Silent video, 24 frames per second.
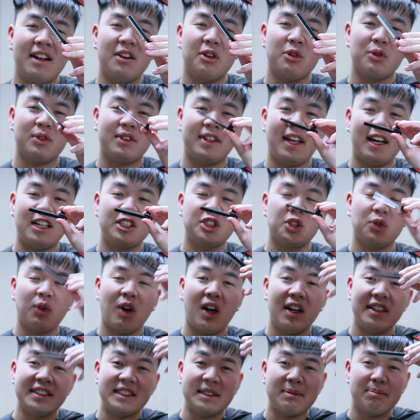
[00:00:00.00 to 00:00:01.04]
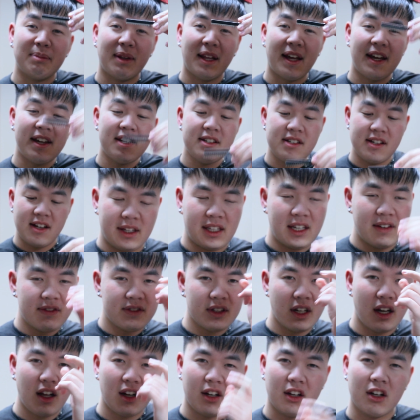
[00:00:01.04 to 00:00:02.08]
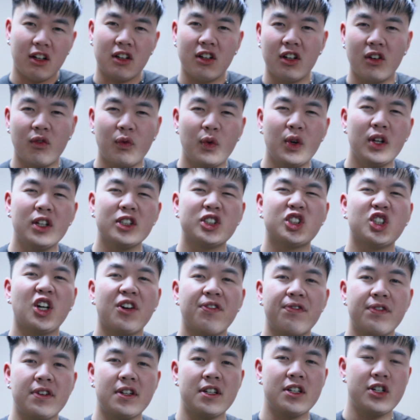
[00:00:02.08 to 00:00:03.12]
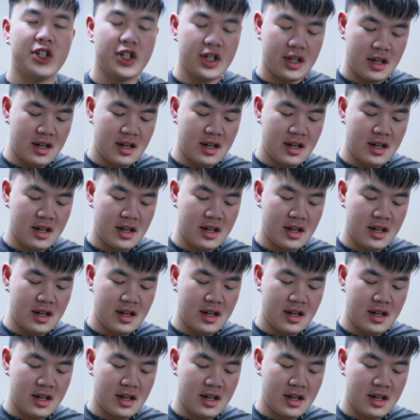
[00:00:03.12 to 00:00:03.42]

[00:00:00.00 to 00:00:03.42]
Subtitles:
a little texturizing blade. It gives it like a really soft finish.